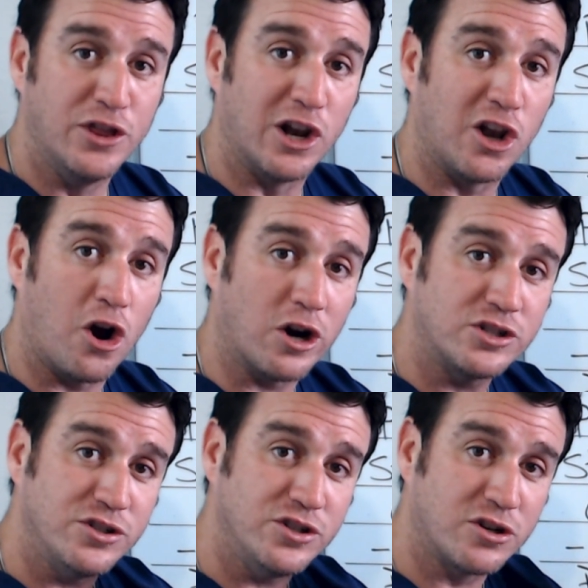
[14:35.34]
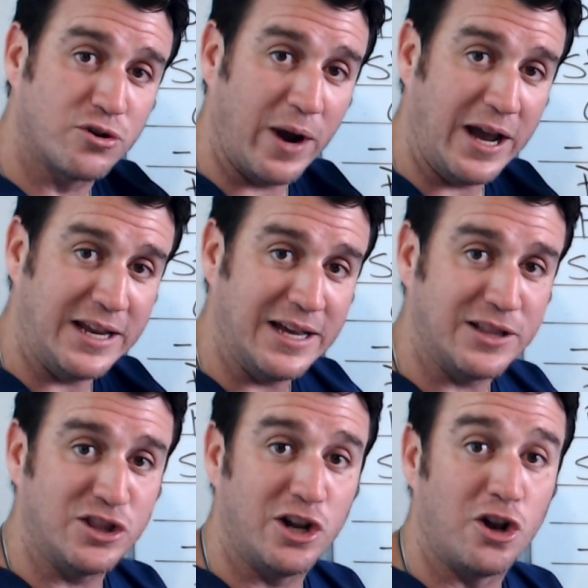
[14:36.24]
The larger your
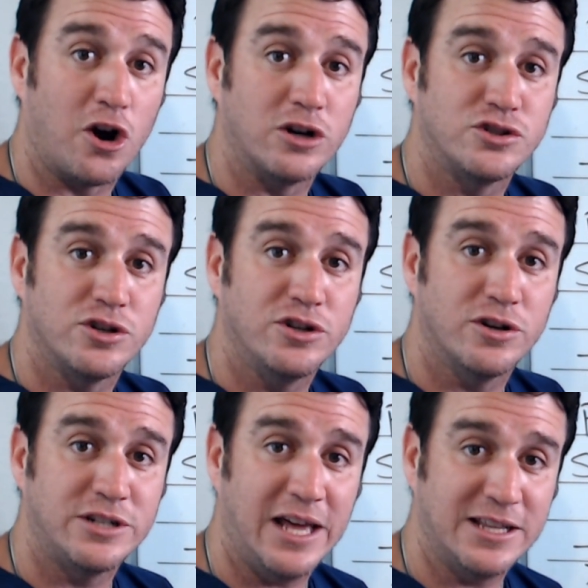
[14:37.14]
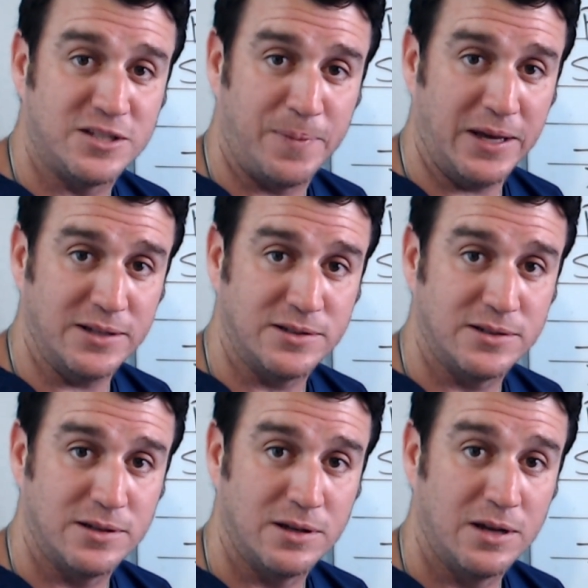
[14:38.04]
gradient, the larger your dead
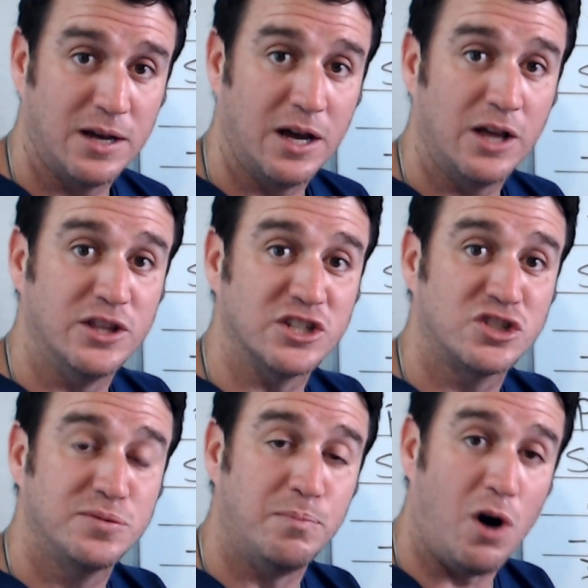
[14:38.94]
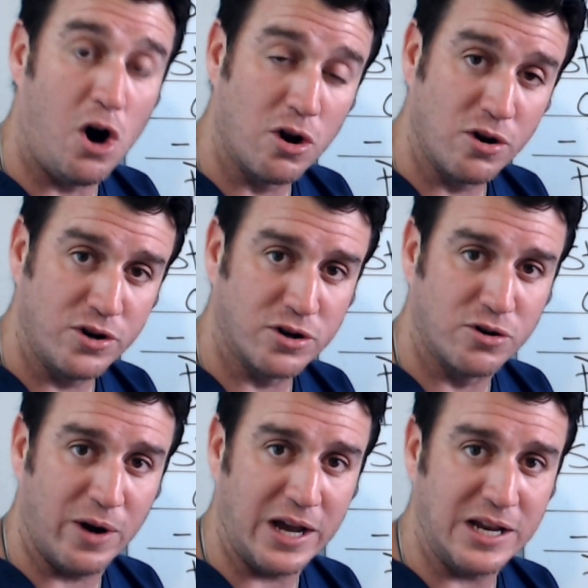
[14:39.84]
space. The smaller
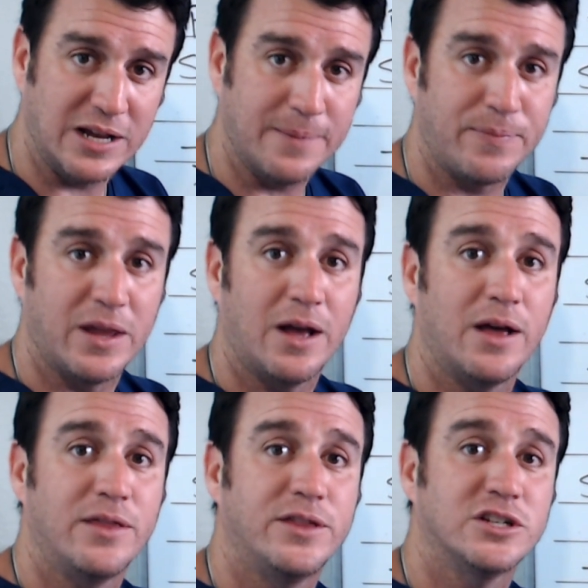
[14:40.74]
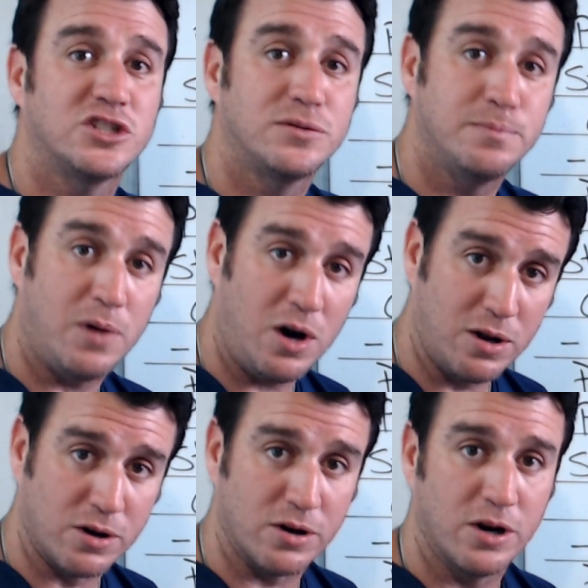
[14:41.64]
your gradient, the
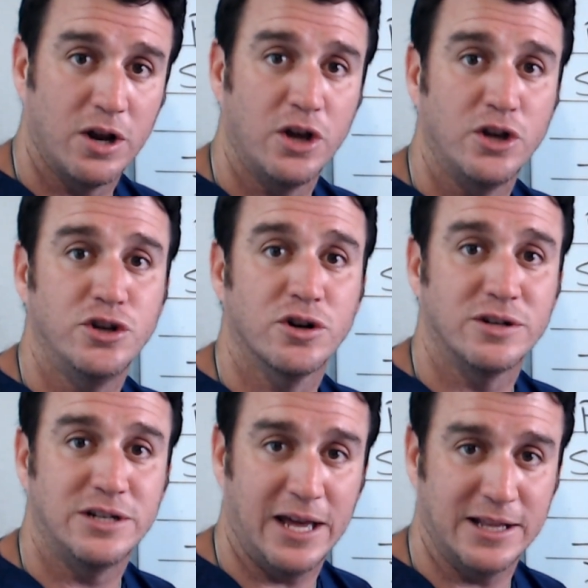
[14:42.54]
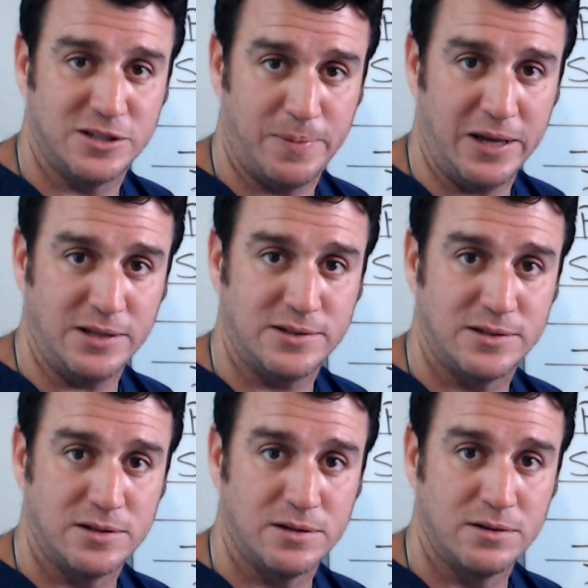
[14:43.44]
smaller your dead
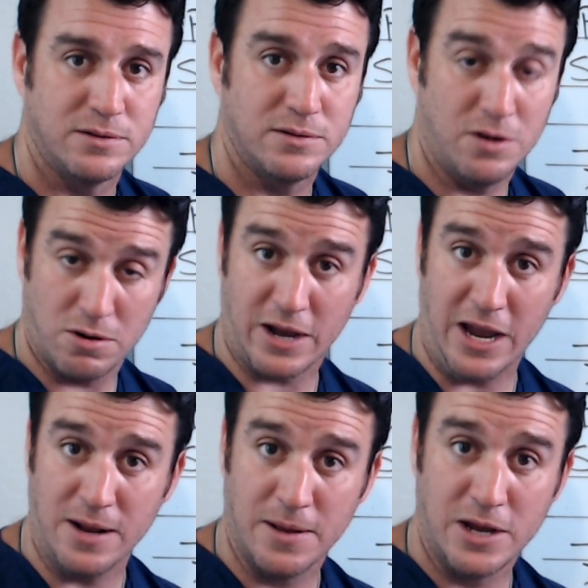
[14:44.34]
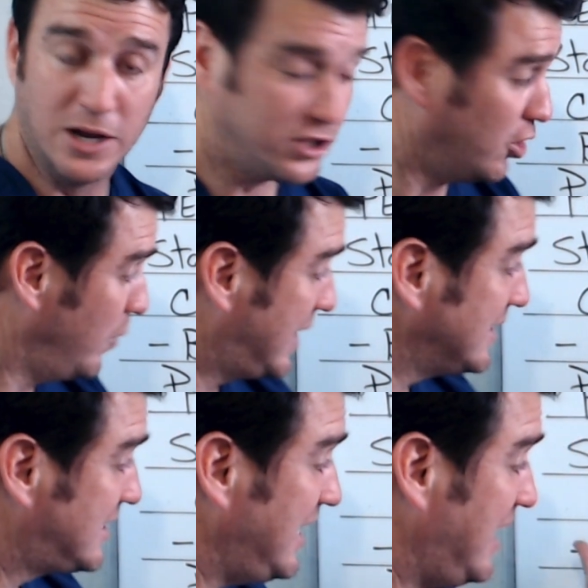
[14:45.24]
space. Okay? So we
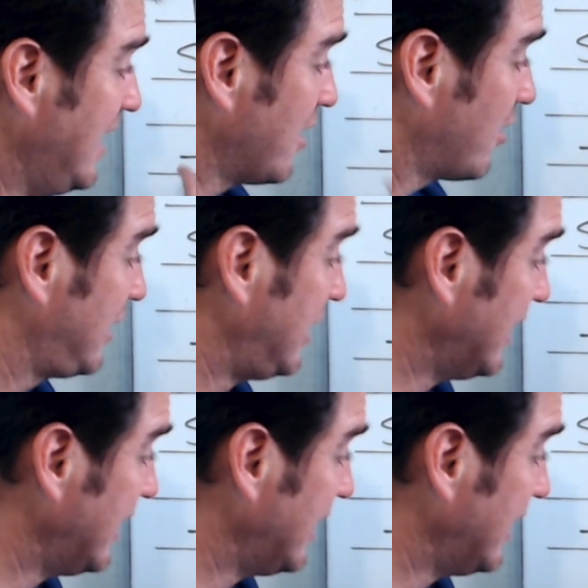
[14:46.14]
can see here